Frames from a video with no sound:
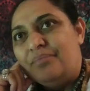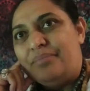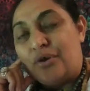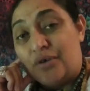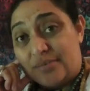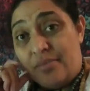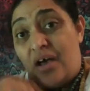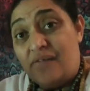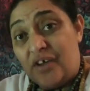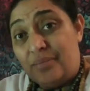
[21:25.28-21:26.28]
because
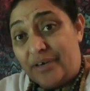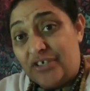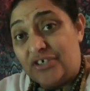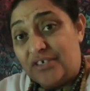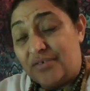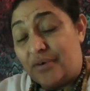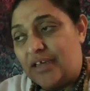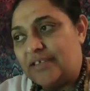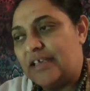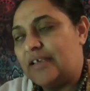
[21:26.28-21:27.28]
my vibration is
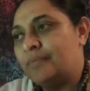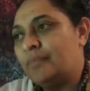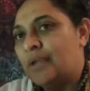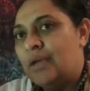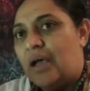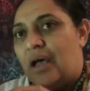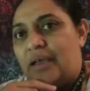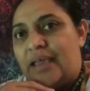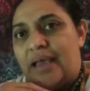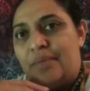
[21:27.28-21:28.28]
rising,
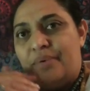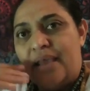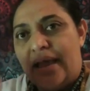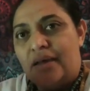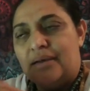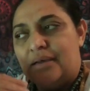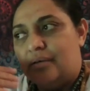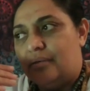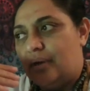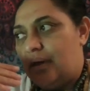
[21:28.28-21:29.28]
I can't be out
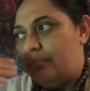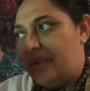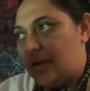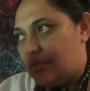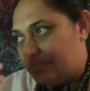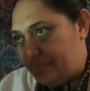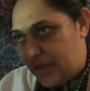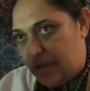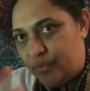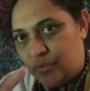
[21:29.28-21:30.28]
among
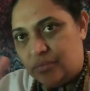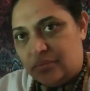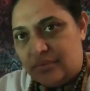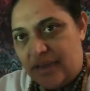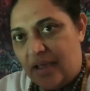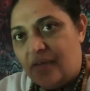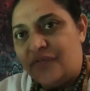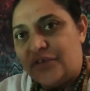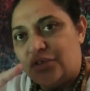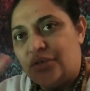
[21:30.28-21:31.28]
people now
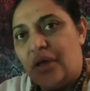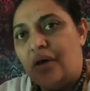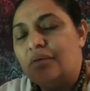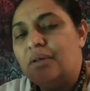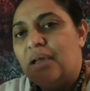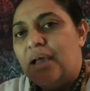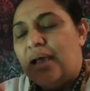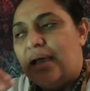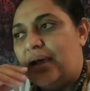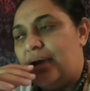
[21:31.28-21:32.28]
for too long.
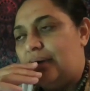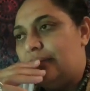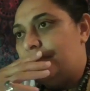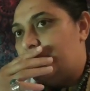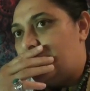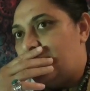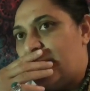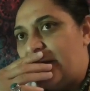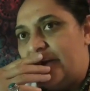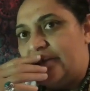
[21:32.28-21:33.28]

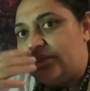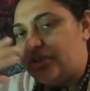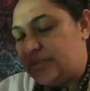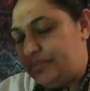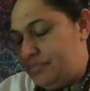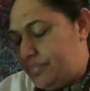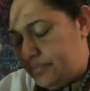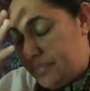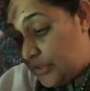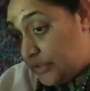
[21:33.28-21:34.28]
It's just
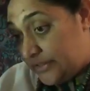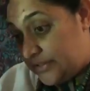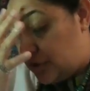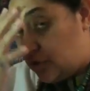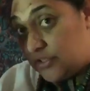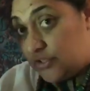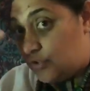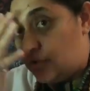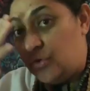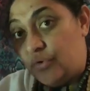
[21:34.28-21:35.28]
because it's just
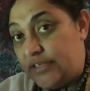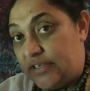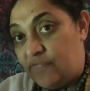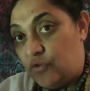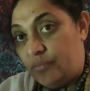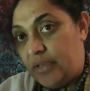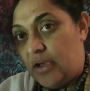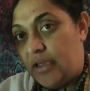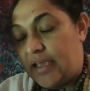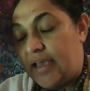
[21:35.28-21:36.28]
too noisy for me.
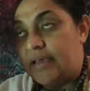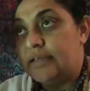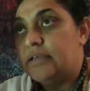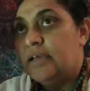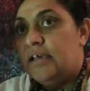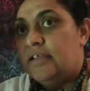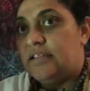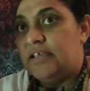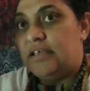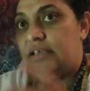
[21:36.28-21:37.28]
I can't,
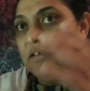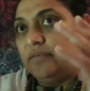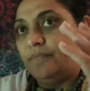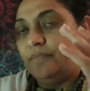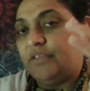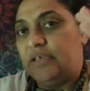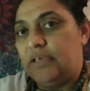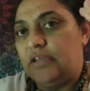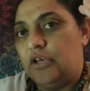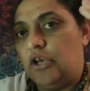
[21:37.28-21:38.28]
the
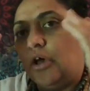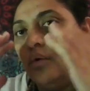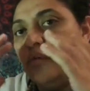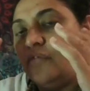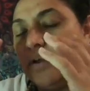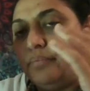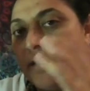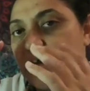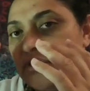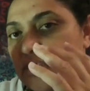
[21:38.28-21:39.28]
lower
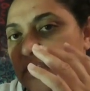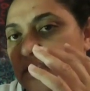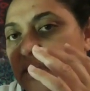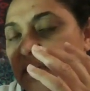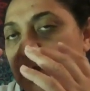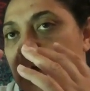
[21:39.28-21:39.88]
vibration,